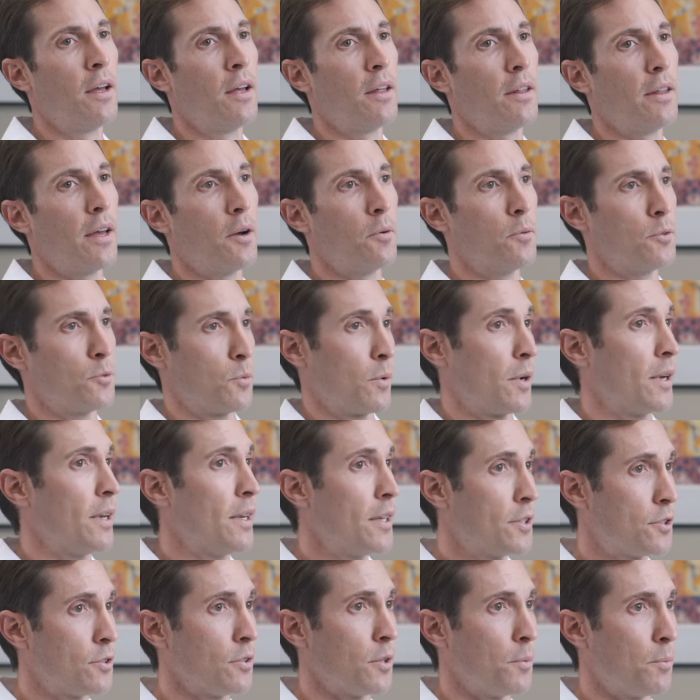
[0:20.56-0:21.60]
That was what
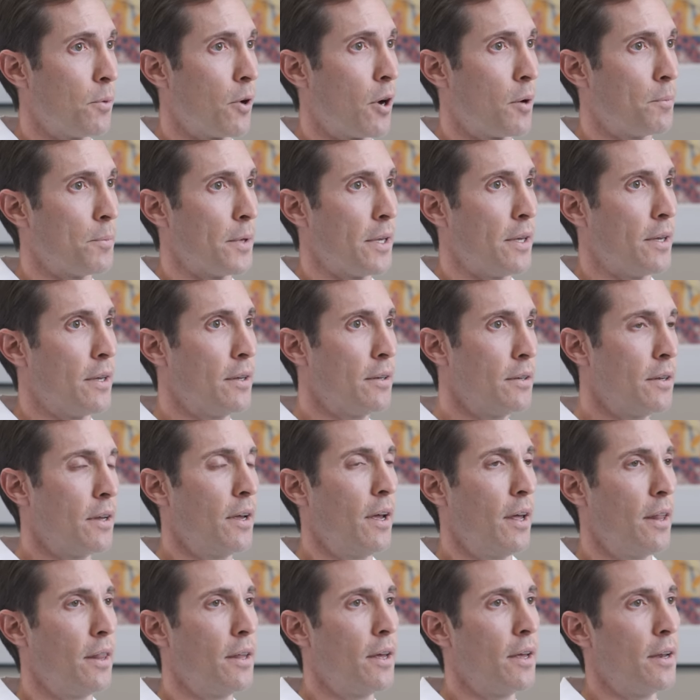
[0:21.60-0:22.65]
initially brought me in
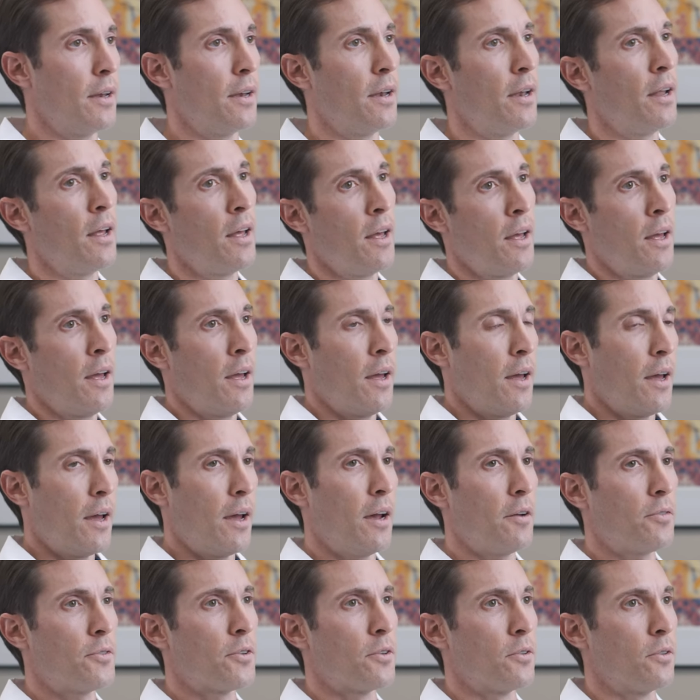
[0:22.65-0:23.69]
and then
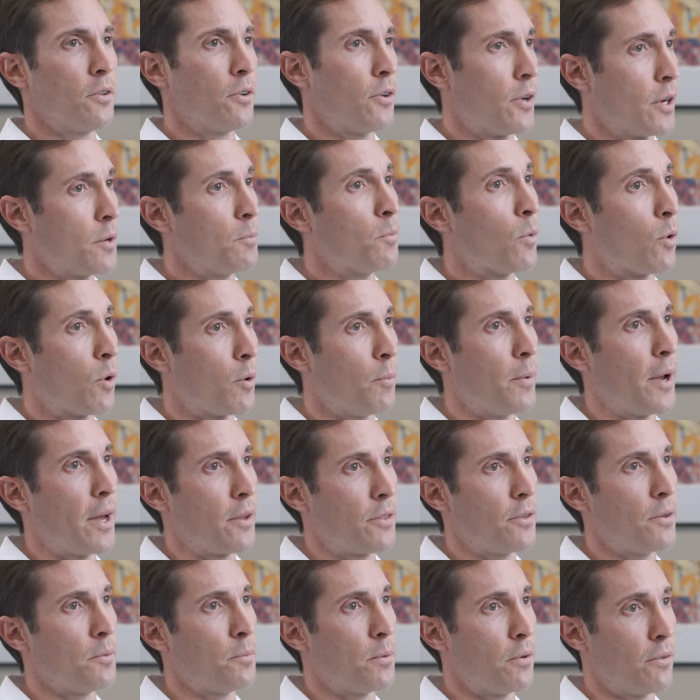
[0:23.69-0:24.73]
after learning more
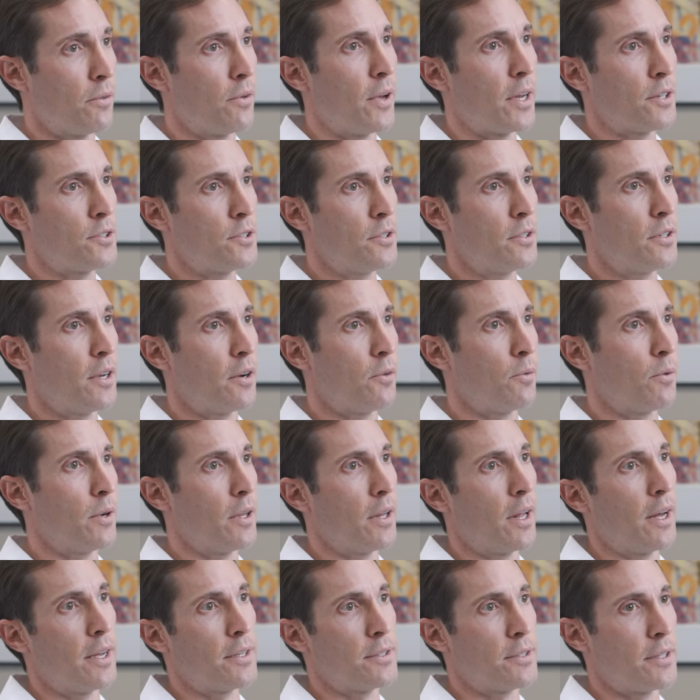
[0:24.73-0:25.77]
about the profession, I
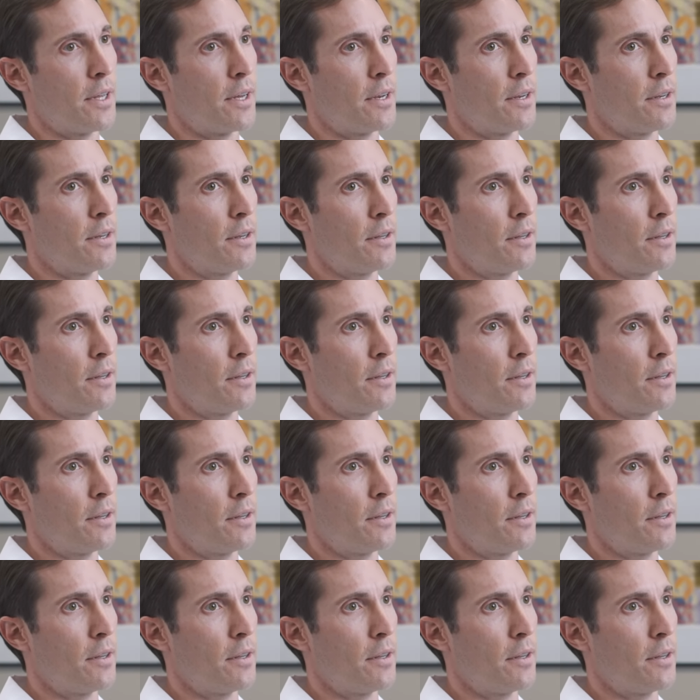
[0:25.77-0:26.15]
realized that